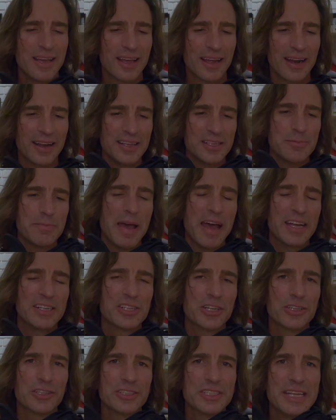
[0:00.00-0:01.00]
kind of this
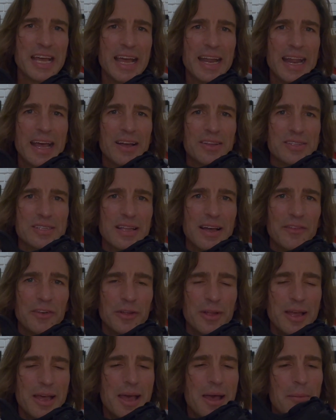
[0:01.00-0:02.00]
magical 10 ounce
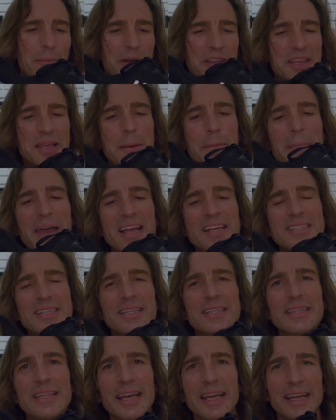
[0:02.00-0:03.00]
level. But the
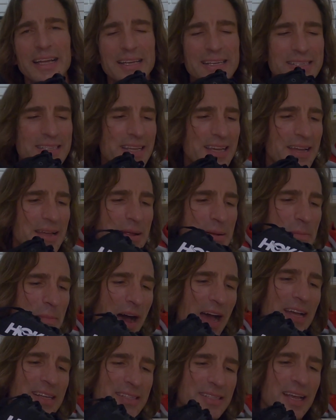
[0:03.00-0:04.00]
amazing thing is that in
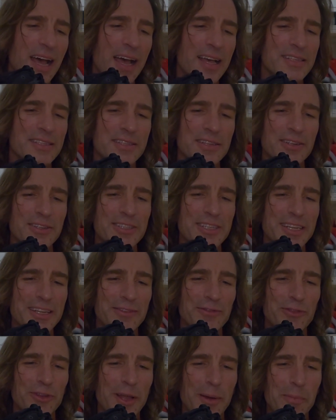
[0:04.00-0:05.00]
my size
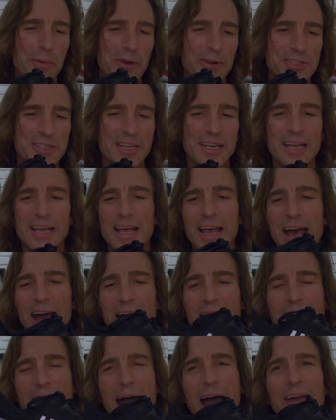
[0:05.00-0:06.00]
13 flippers,
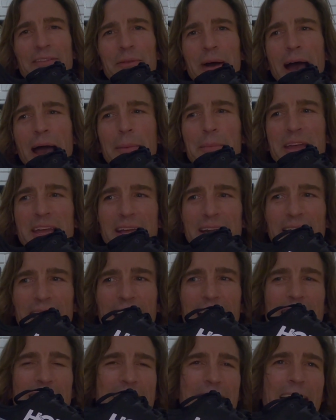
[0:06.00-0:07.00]
I'm in
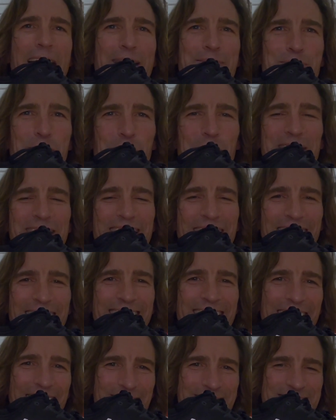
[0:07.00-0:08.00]
at
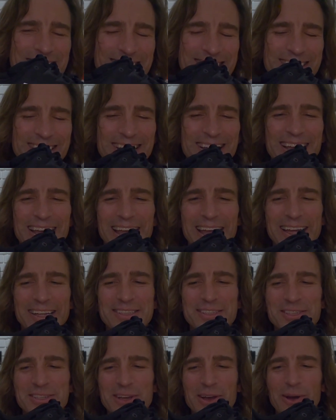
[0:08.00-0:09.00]
9.9 ounces.
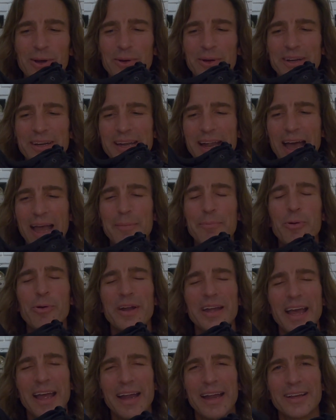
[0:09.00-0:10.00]
And so
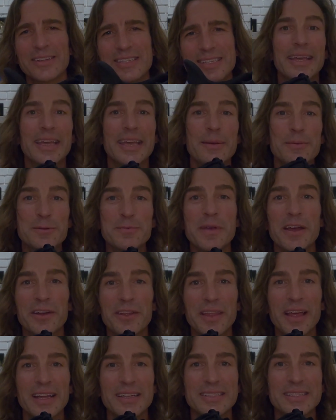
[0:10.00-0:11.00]
9.9 ounces keeps me under
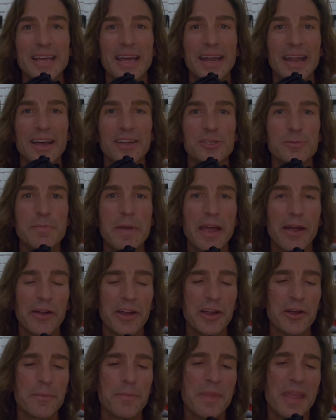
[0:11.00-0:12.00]
that 10 ounce
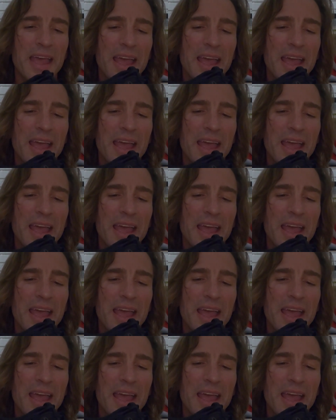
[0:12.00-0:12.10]
barrier